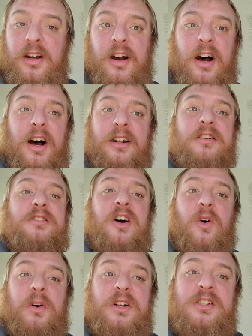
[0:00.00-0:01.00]
Does
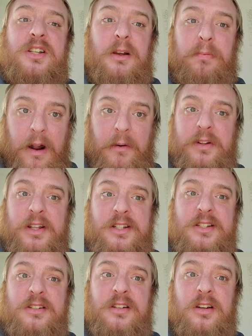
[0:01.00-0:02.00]
no one see the problem with
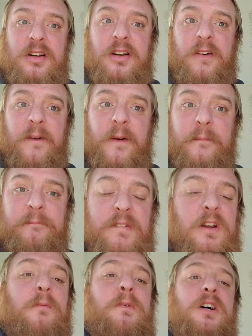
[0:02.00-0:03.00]
this? You
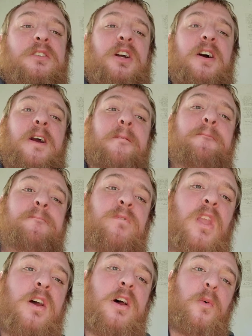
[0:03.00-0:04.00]
know, military,
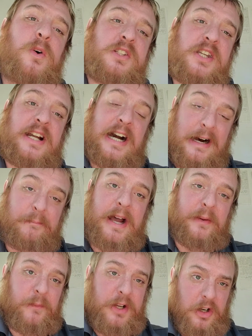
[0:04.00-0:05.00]
we see
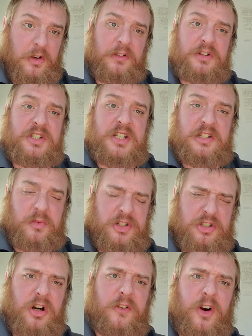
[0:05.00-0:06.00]
combat. We go overseas. We
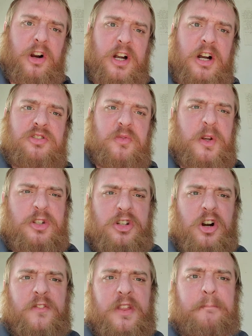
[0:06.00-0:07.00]
serve our country. We
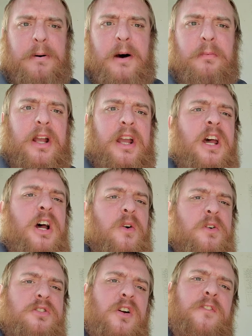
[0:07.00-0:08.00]
serve the public.
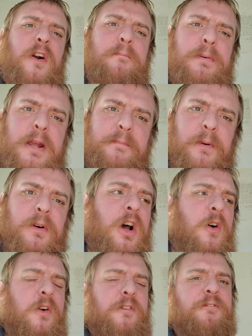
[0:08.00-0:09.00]
We serve our people.
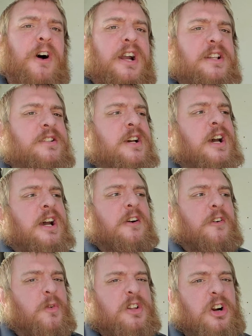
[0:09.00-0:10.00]
We fight
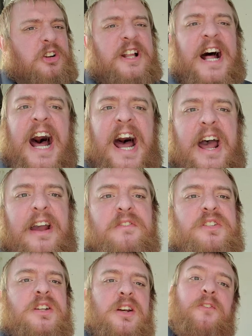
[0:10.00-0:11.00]
with our
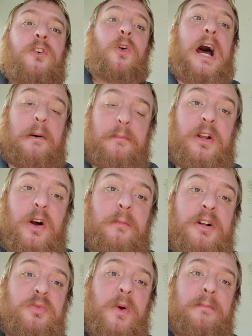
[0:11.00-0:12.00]
lives for how
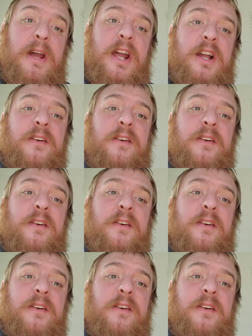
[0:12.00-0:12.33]
much we make?